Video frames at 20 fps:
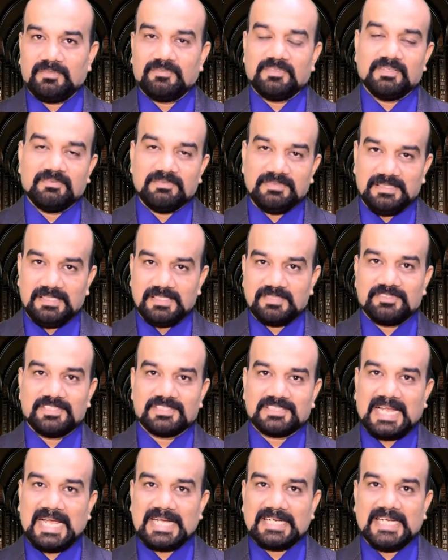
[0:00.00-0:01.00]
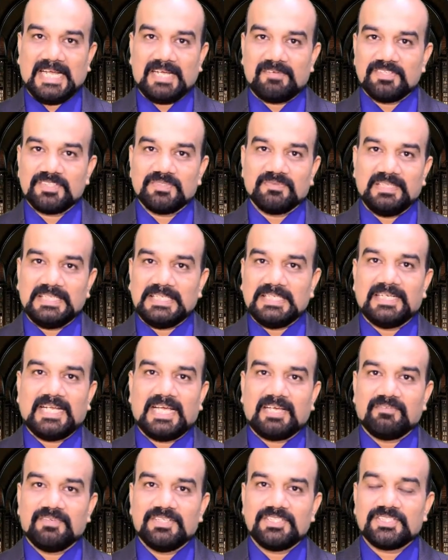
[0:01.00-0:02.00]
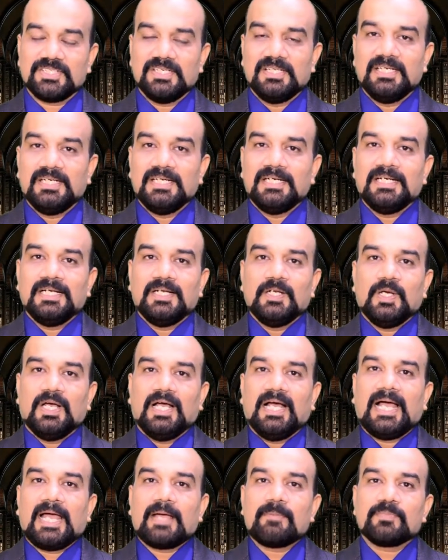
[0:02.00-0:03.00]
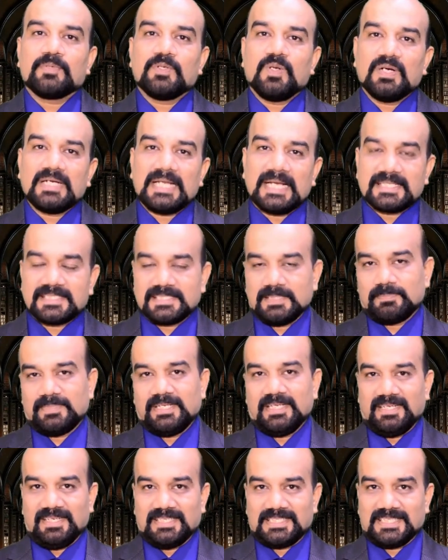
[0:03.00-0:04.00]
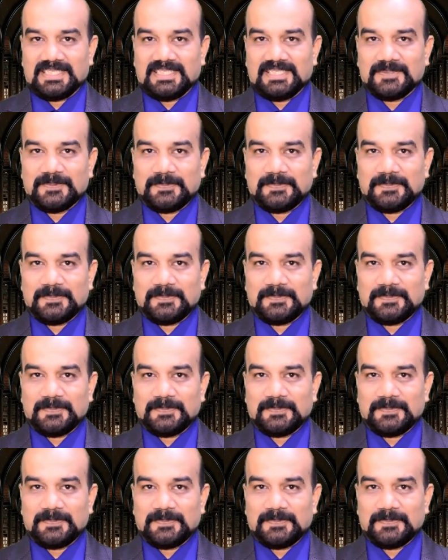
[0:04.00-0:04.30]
the words, the slang language, the vulgar language. I am not accepting it.